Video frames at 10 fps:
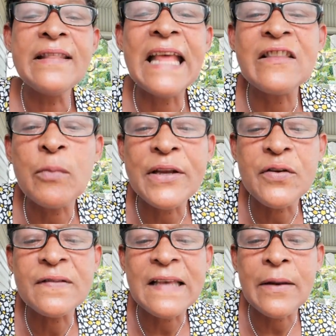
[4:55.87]
That's why
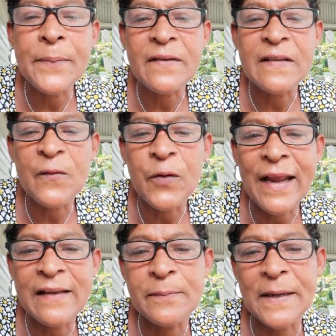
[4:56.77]
you set up yourself for
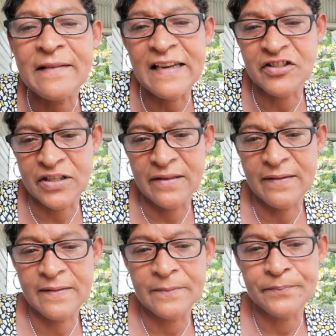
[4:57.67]

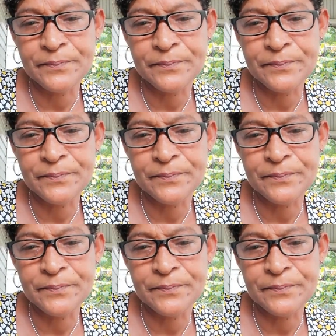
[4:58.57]
expectations.